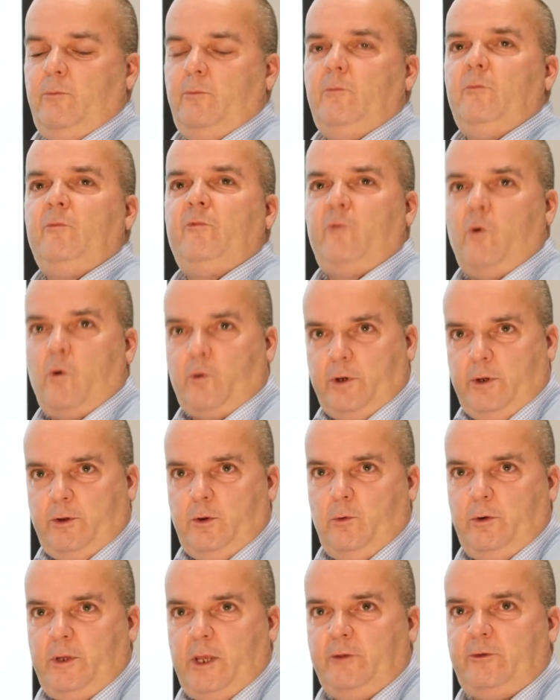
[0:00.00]

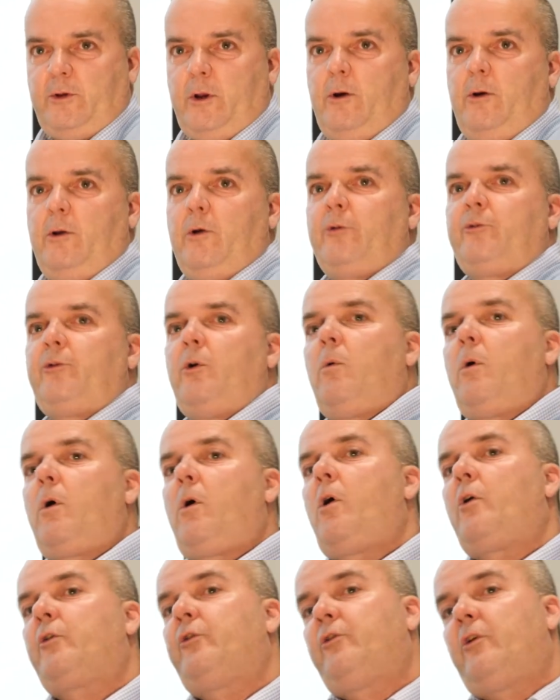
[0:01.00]
42 days earlier. So our
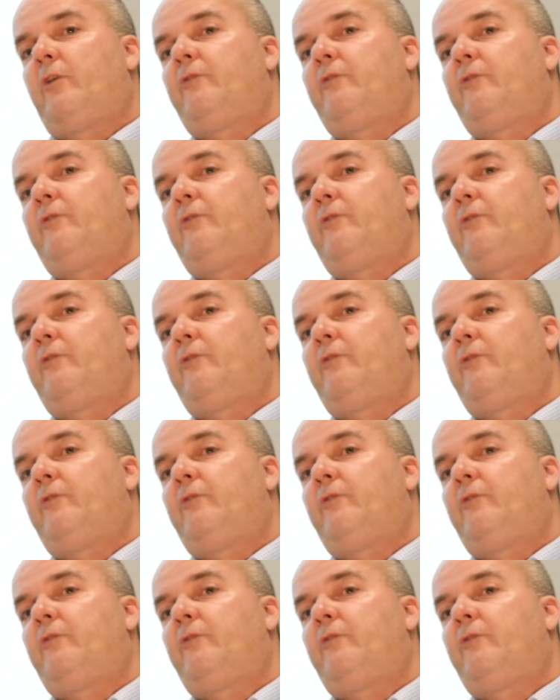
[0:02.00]
horses are